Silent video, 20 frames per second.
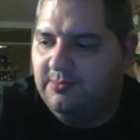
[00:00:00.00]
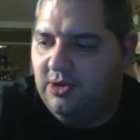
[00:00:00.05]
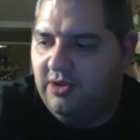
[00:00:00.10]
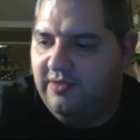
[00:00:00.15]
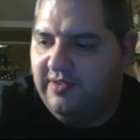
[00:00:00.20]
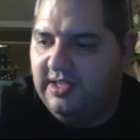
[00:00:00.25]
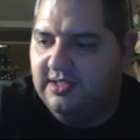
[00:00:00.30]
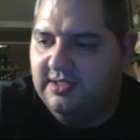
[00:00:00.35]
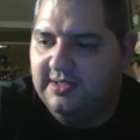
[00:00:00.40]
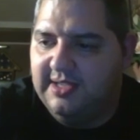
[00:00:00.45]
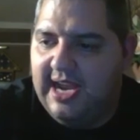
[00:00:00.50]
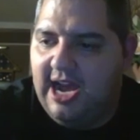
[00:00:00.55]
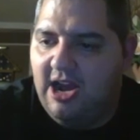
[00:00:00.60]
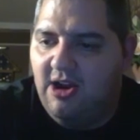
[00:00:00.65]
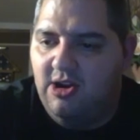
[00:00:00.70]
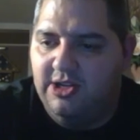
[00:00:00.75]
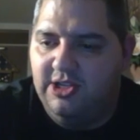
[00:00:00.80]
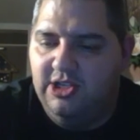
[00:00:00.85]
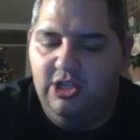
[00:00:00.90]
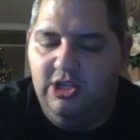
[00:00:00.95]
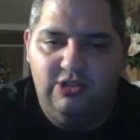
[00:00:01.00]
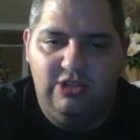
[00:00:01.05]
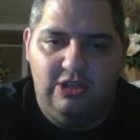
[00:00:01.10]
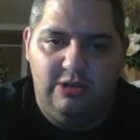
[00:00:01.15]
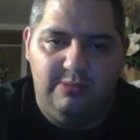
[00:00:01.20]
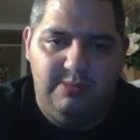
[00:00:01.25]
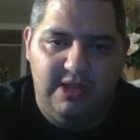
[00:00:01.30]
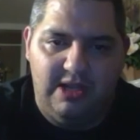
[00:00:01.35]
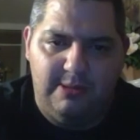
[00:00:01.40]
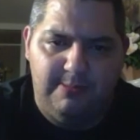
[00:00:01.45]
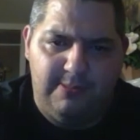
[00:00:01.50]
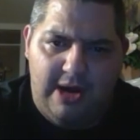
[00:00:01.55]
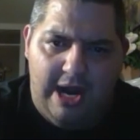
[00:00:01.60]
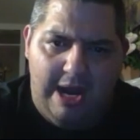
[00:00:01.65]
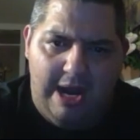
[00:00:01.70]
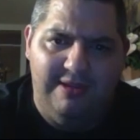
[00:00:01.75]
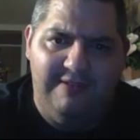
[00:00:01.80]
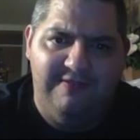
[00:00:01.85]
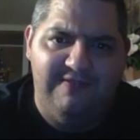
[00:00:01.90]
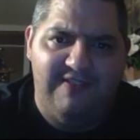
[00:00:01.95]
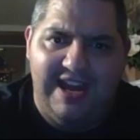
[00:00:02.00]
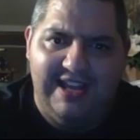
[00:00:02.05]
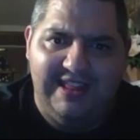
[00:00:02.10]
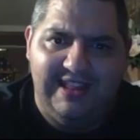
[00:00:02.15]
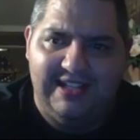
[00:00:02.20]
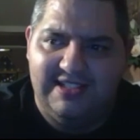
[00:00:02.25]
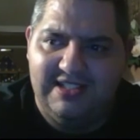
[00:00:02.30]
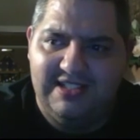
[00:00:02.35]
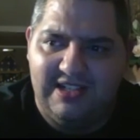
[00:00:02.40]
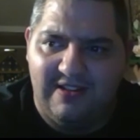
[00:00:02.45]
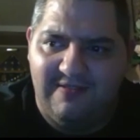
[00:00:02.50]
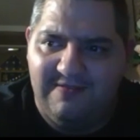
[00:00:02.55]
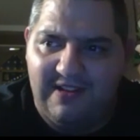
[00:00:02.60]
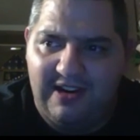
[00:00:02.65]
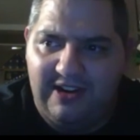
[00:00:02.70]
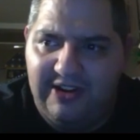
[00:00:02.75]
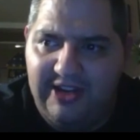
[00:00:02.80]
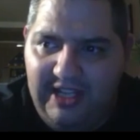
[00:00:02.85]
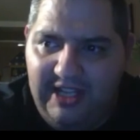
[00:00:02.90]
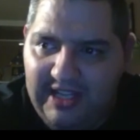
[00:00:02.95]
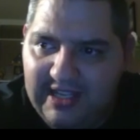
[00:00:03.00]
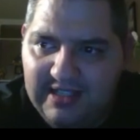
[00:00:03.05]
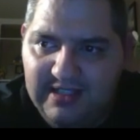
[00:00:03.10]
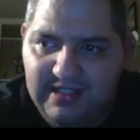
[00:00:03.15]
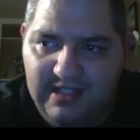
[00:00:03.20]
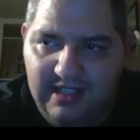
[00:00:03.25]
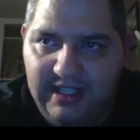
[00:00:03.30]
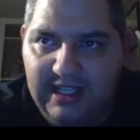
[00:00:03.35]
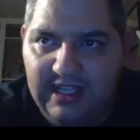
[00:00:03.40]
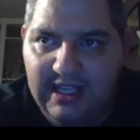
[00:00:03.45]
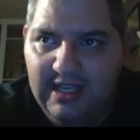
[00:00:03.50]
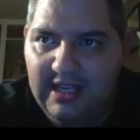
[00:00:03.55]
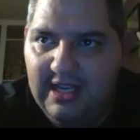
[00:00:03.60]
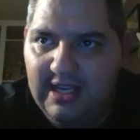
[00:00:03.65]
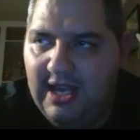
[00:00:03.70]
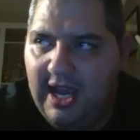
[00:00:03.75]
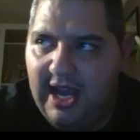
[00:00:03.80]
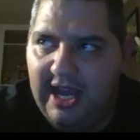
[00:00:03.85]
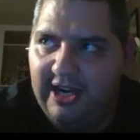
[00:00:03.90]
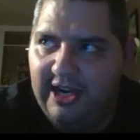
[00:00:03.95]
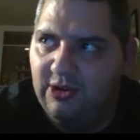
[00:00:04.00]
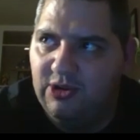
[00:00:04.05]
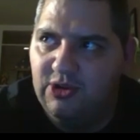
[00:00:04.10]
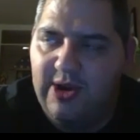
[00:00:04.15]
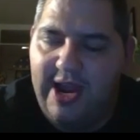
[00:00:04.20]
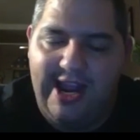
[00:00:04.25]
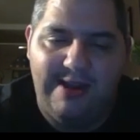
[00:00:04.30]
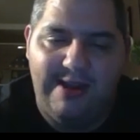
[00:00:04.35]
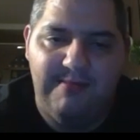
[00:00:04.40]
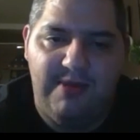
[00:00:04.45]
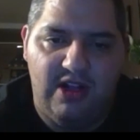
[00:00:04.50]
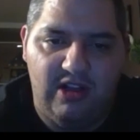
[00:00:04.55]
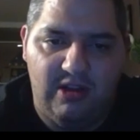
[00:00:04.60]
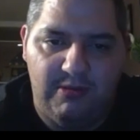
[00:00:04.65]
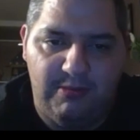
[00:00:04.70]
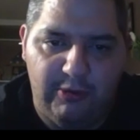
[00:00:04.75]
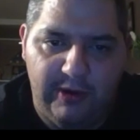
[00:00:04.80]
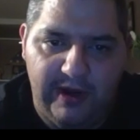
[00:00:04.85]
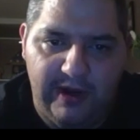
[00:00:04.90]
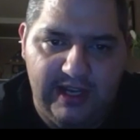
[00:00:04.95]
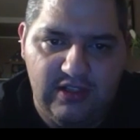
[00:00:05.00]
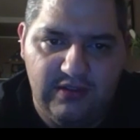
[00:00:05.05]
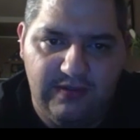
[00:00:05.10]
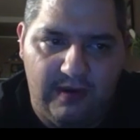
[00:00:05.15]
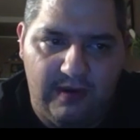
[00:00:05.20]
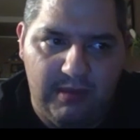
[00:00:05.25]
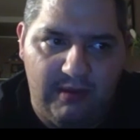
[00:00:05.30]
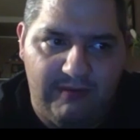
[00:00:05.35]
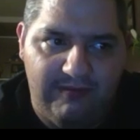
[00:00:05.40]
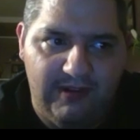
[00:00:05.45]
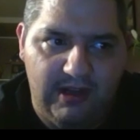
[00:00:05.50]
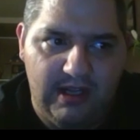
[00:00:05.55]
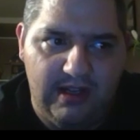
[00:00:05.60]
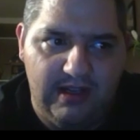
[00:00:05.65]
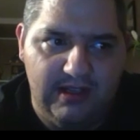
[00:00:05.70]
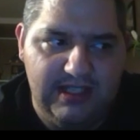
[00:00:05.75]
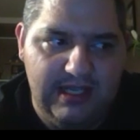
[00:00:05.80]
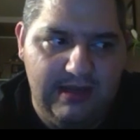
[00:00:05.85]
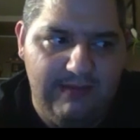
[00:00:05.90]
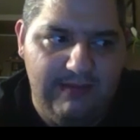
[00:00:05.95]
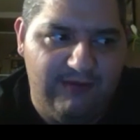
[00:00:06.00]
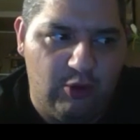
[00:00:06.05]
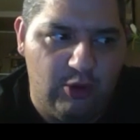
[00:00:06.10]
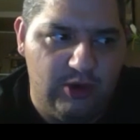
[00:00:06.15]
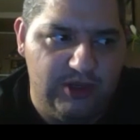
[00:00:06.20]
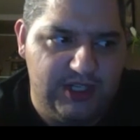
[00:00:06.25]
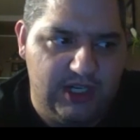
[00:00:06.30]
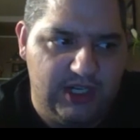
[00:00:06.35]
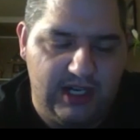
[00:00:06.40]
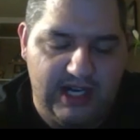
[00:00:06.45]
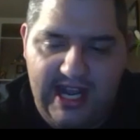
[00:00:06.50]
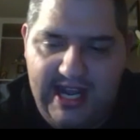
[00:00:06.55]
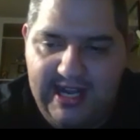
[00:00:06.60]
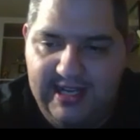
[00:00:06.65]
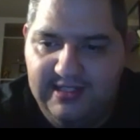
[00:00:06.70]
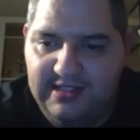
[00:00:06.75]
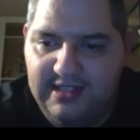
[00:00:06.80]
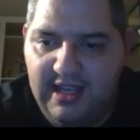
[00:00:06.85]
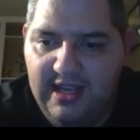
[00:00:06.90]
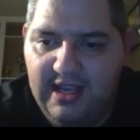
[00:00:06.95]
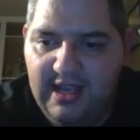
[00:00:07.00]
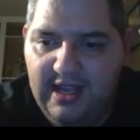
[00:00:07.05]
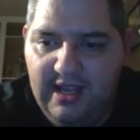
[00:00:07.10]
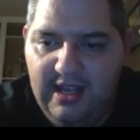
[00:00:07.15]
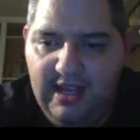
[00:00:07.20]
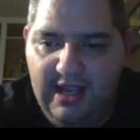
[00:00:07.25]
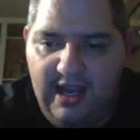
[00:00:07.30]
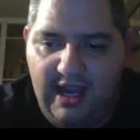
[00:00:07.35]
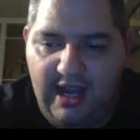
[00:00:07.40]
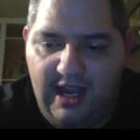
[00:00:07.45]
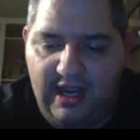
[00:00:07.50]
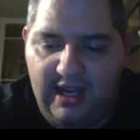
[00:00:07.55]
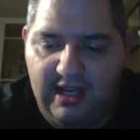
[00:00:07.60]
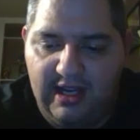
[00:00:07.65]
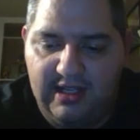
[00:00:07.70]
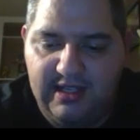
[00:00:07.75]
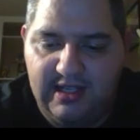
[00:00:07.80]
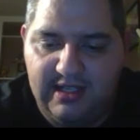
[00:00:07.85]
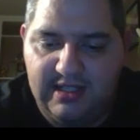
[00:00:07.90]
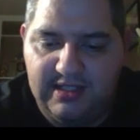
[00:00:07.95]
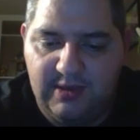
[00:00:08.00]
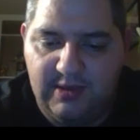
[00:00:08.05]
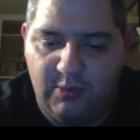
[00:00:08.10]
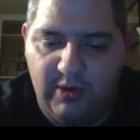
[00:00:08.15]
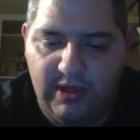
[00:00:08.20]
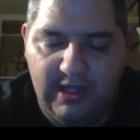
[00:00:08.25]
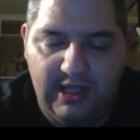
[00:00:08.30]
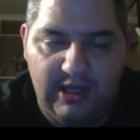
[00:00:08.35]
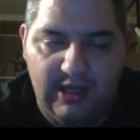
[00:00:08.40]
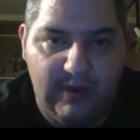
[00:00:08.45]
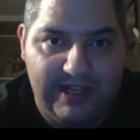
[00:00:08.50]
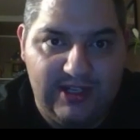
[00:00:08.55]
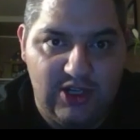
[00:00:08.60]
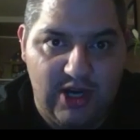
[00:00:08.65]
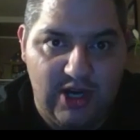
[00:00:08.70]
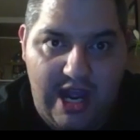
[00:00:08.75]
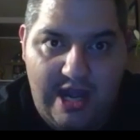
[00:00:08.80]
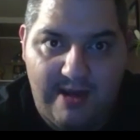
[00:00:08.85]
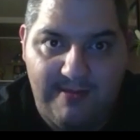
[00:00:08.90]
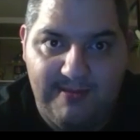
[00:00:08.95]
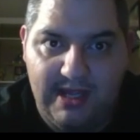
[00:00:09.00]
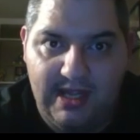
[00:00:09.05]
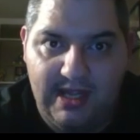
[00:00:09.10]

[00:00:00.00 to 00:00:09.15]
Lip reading: movies. Now on YouTube, you could probably find that stuff very easily. I know Dragon Ball Abridged from the Team 4-Star guys does a really great job